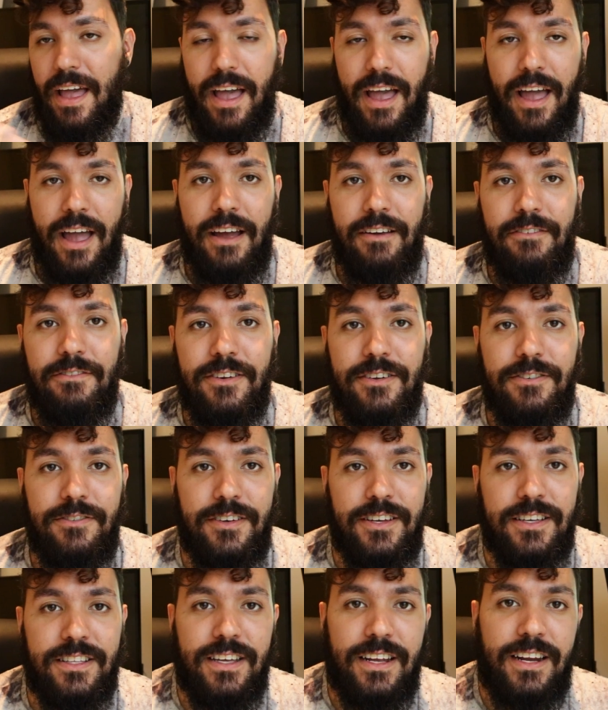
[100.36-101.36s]

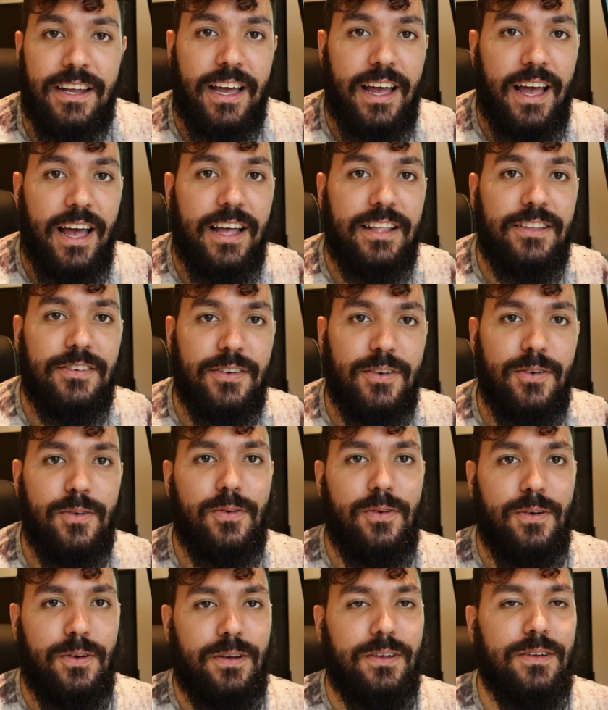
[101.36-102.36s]
everything that I had
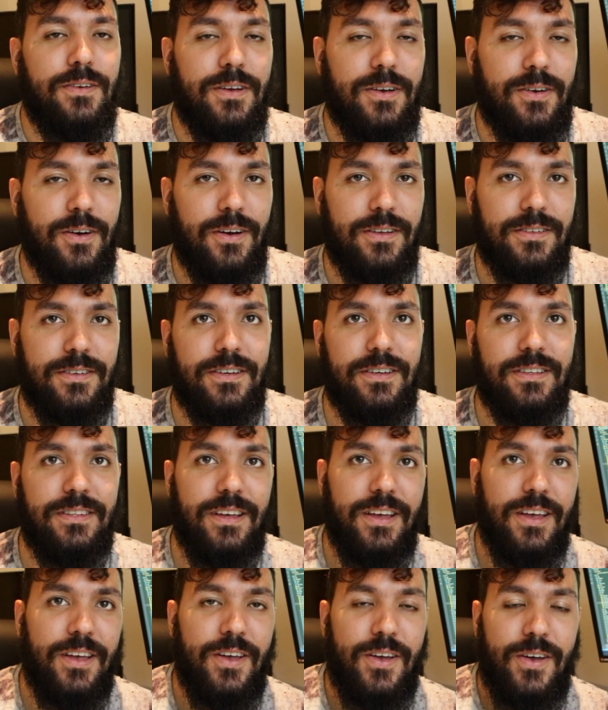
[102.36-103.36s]
recorded
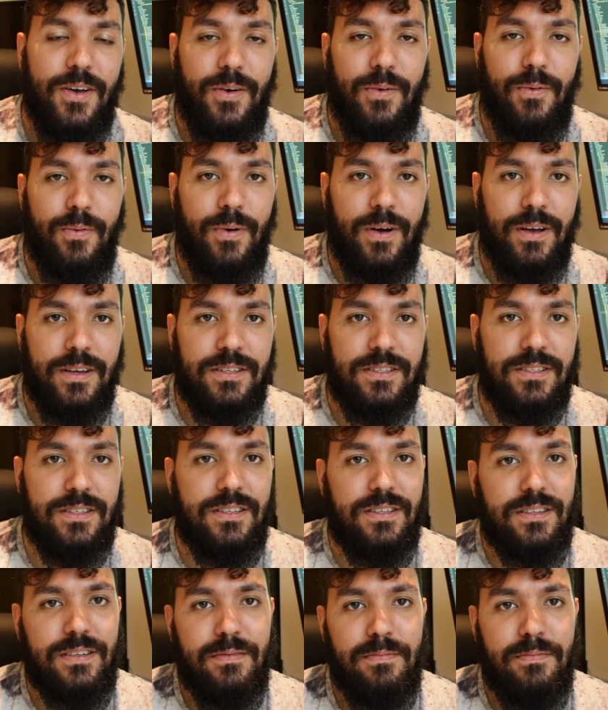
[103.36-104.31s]
was